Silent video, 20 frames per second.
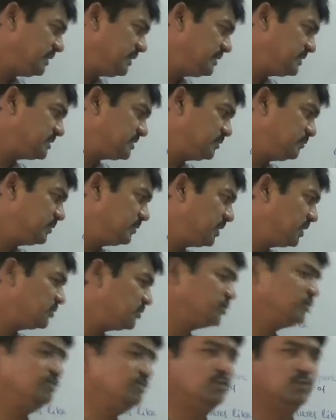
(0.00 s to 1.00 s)
is similar
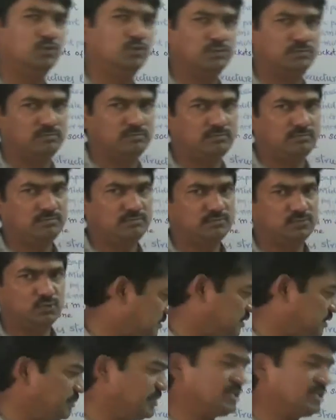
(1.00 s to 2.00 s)
to the bone.
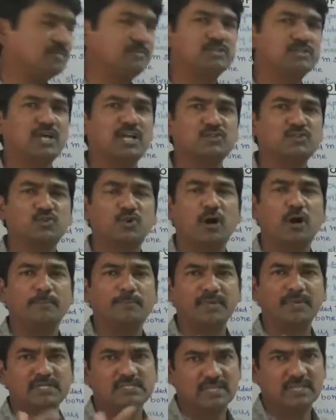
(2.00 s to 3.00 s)
So cementum is also
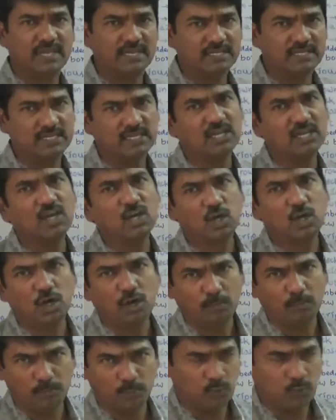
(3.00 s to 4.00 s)
appears like a
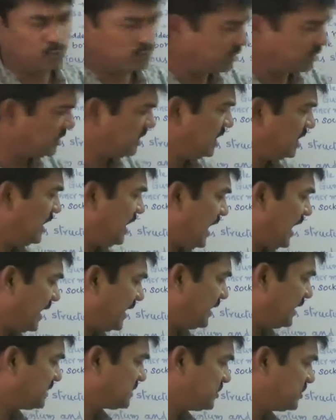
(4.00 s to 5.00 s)
bone.
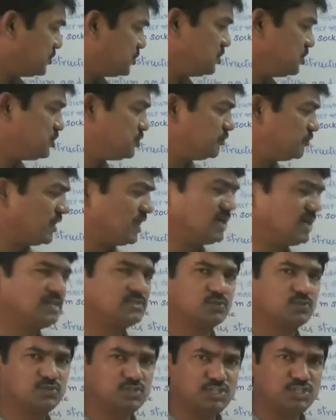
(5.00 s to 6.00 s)
And next, gingiva.
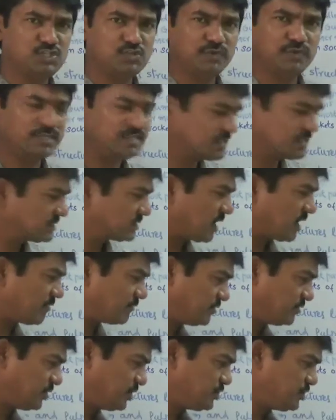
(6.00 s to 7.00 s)
So gingiva is a
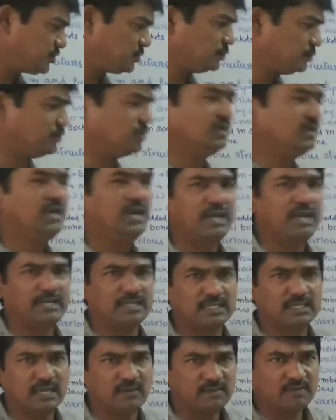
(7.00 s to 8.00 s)
soft tissue.
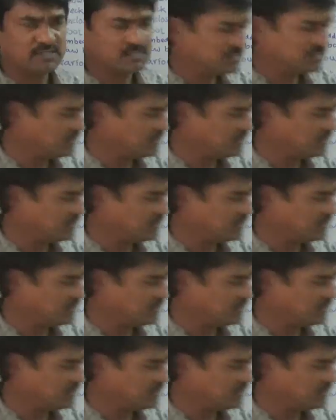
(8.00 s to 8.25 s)
It covers